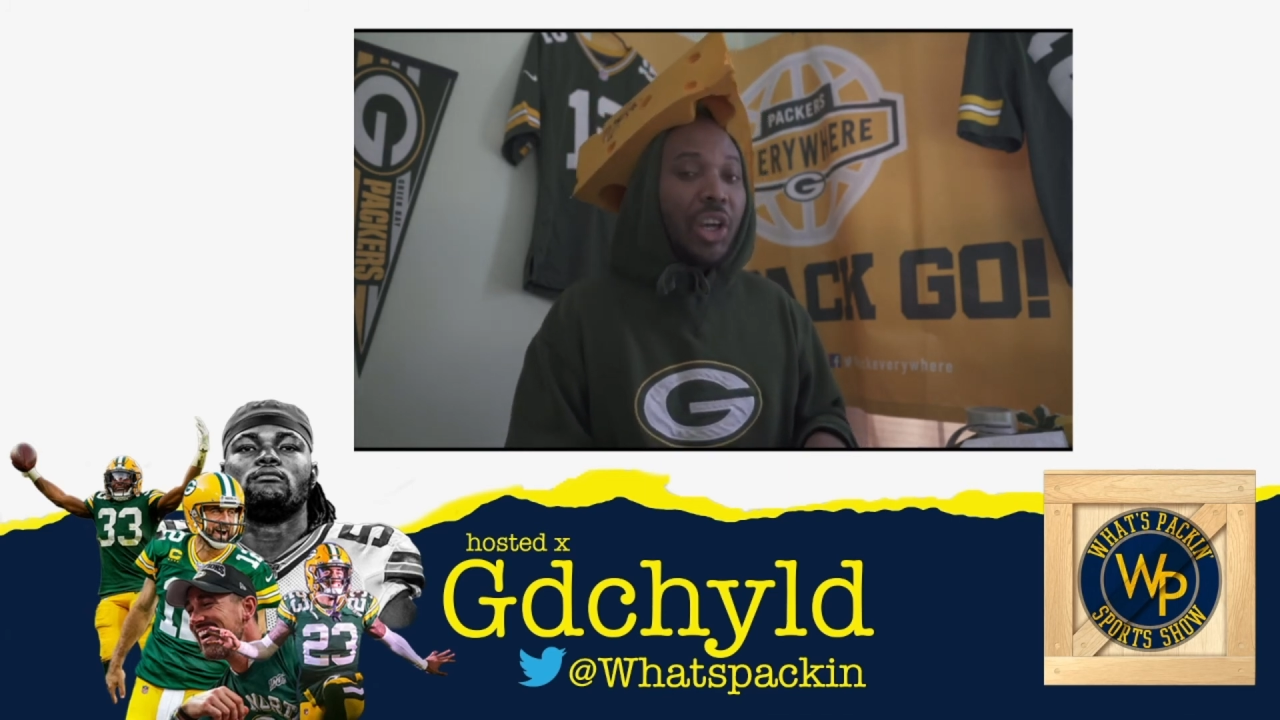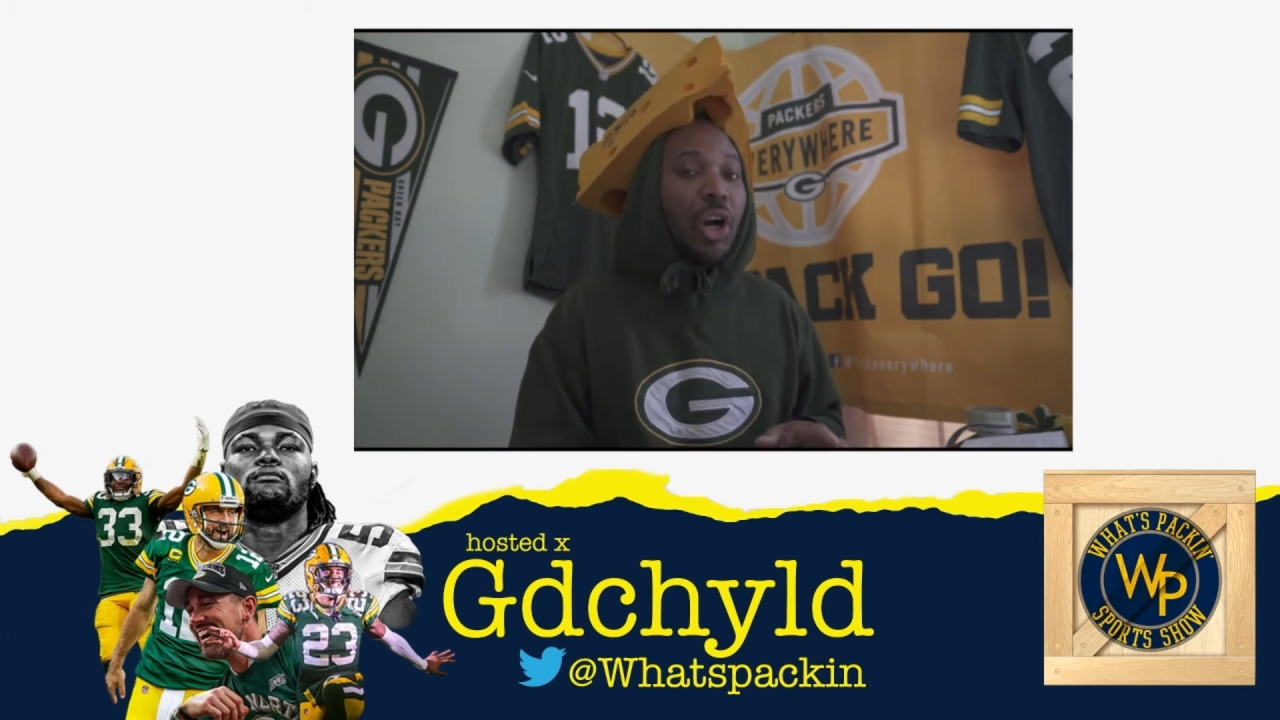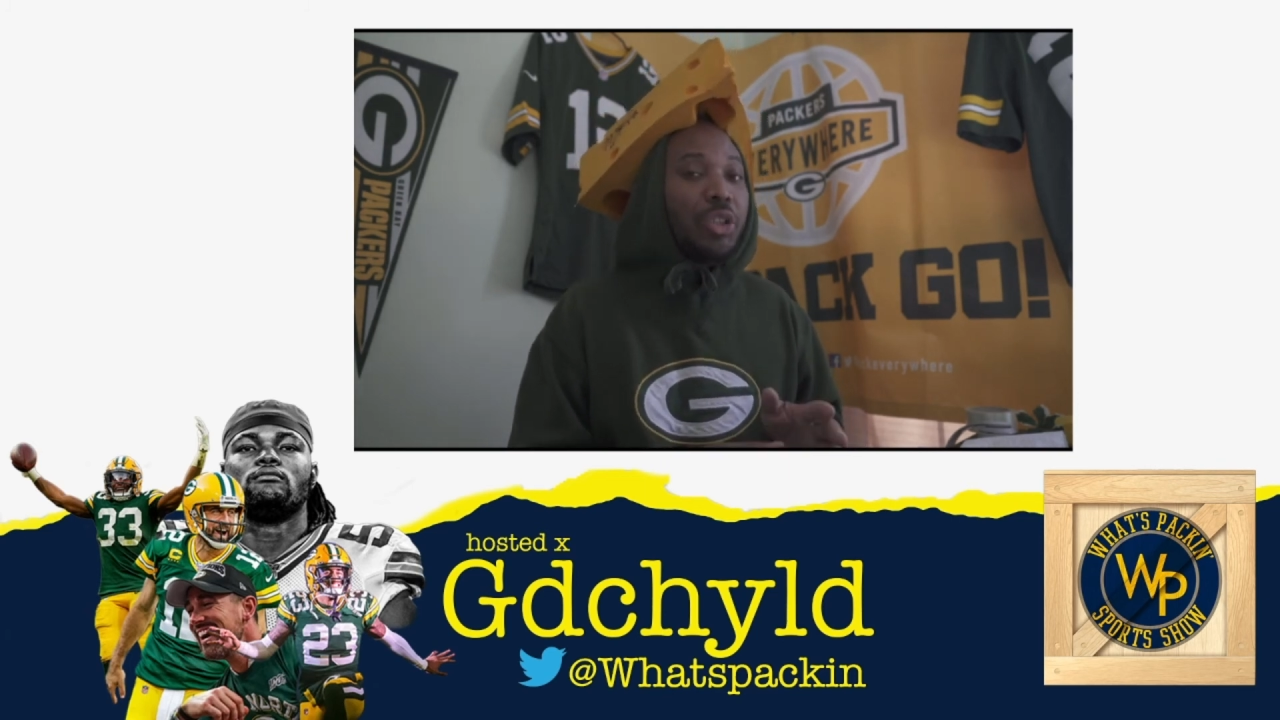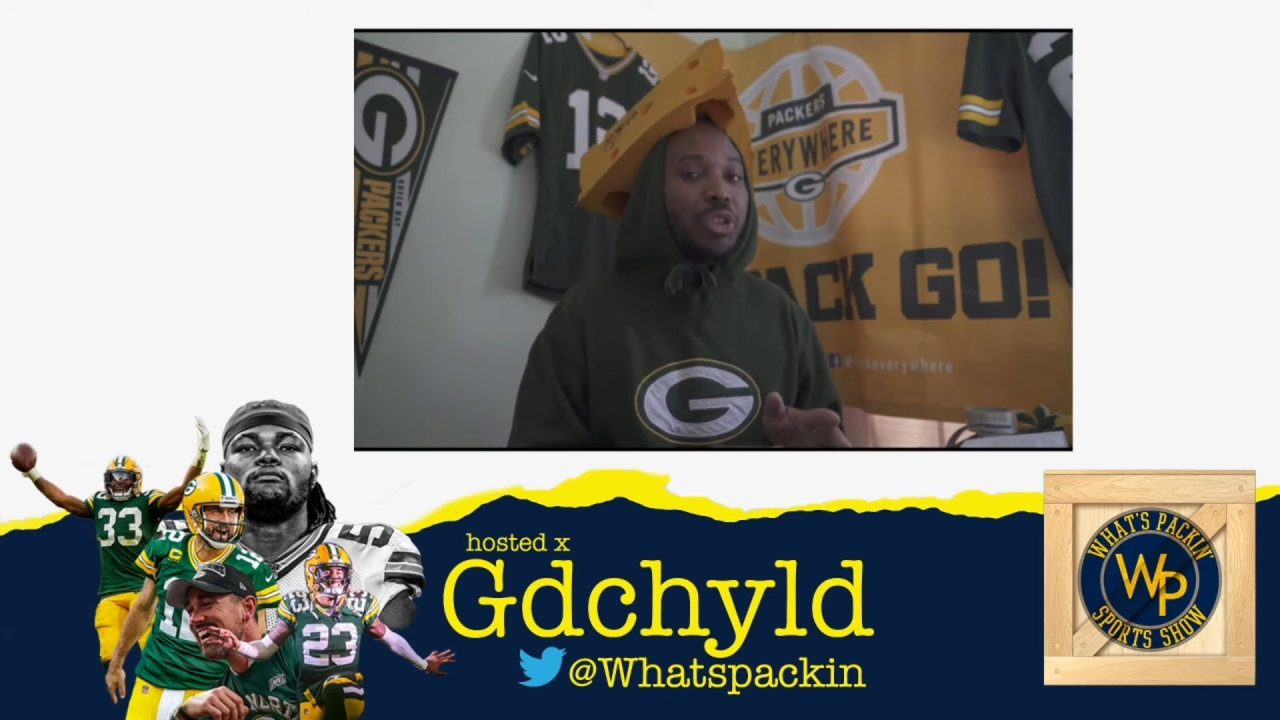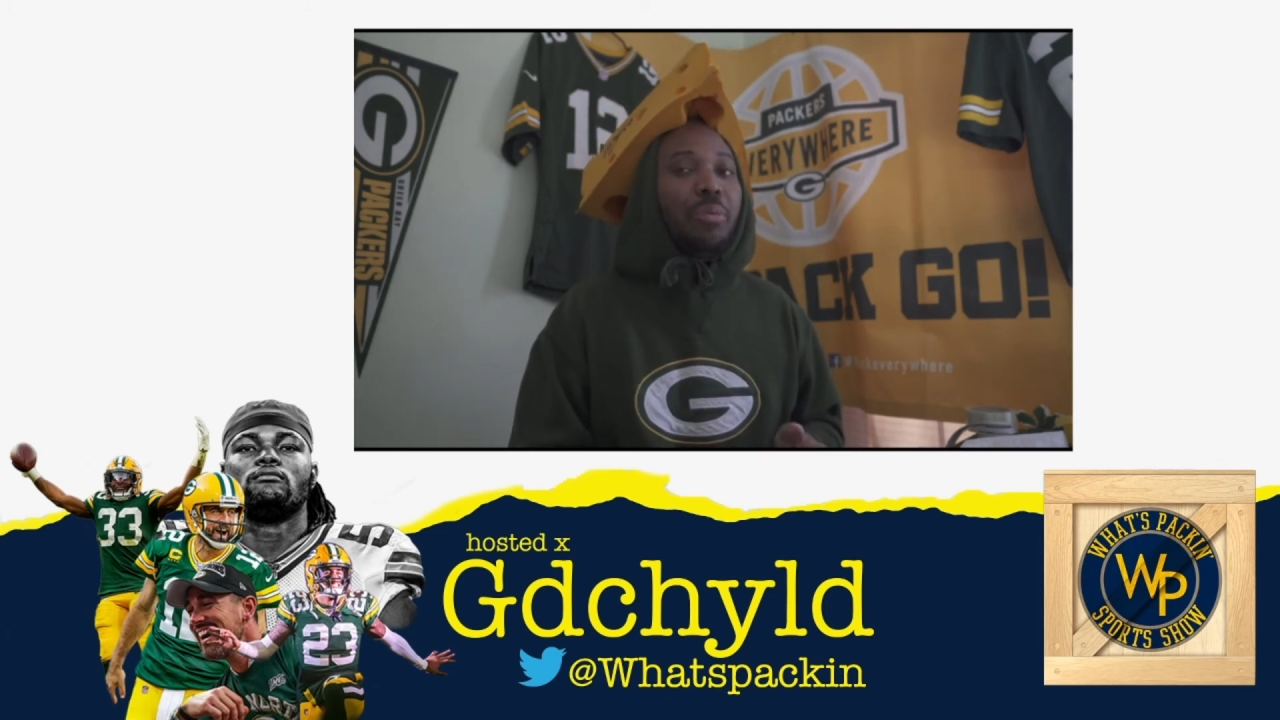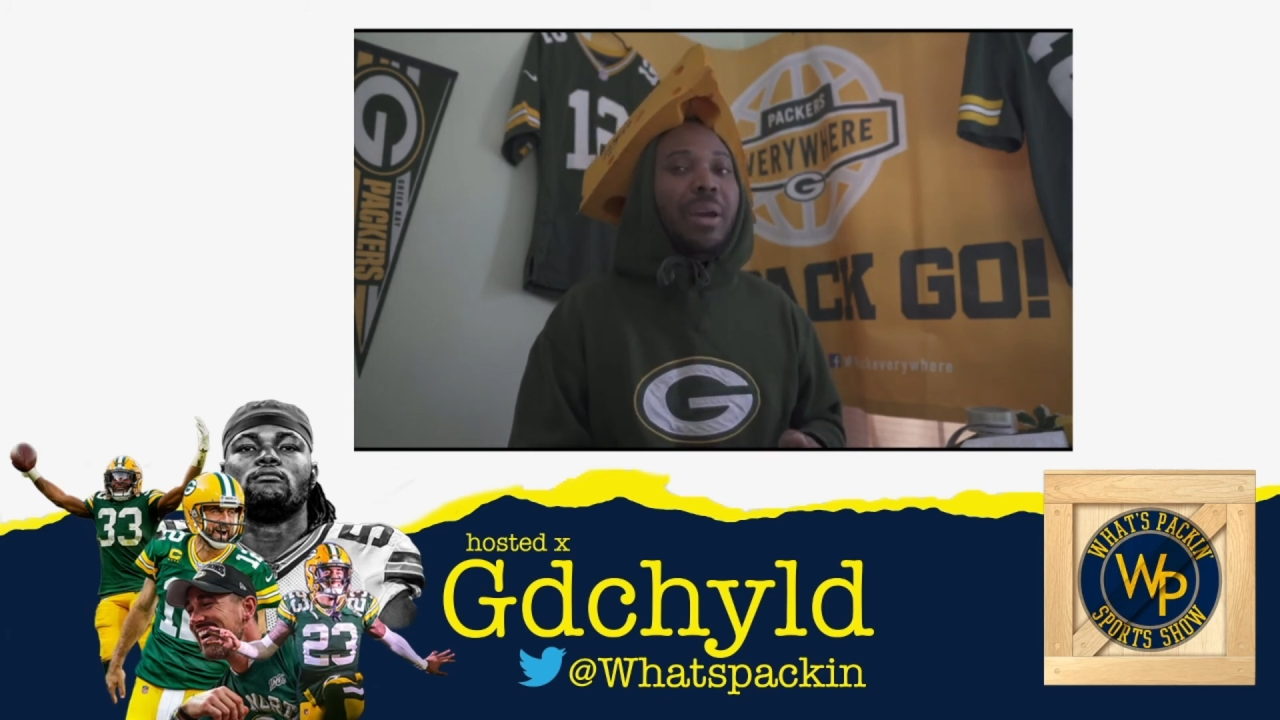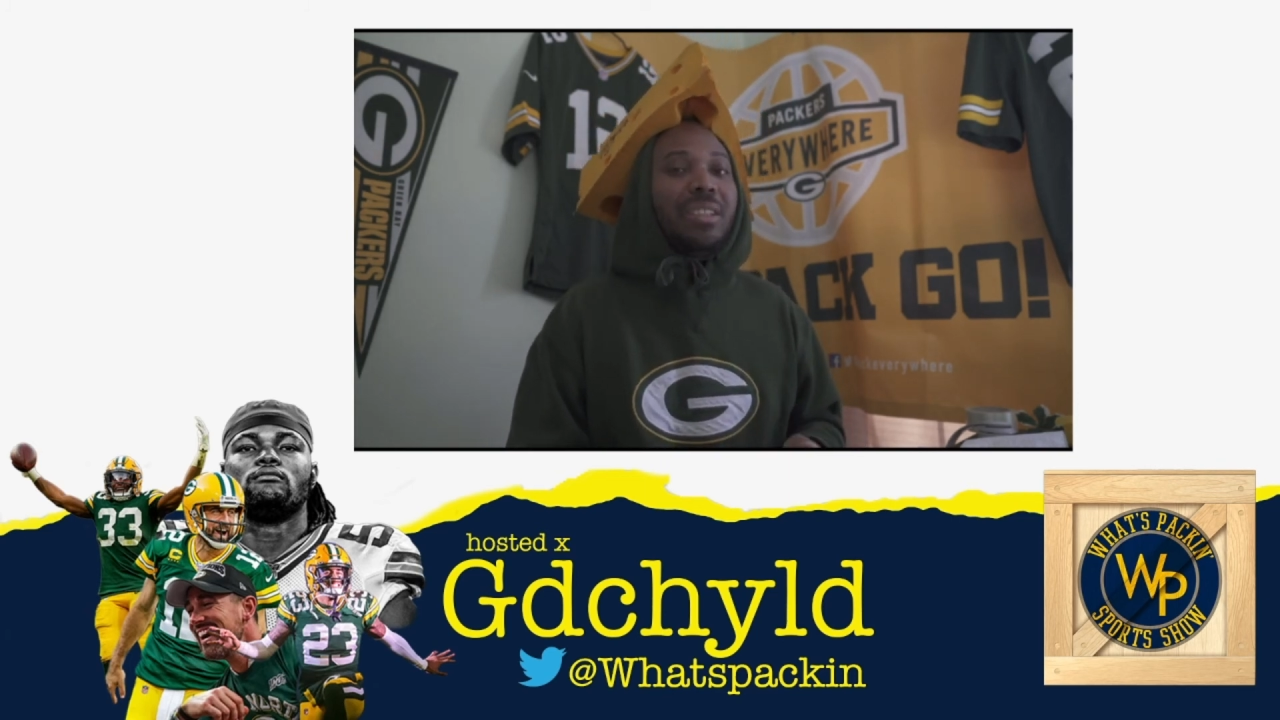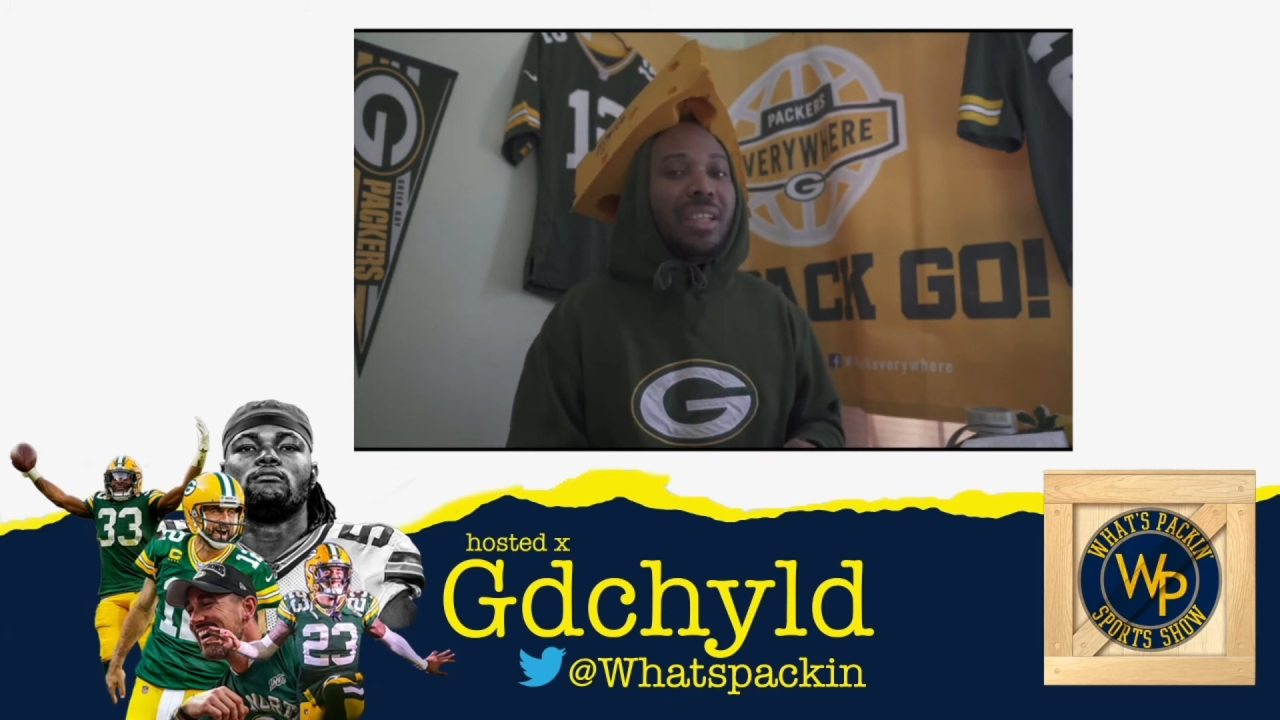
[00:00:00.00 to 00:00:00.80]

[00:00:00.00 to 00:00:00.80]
also makes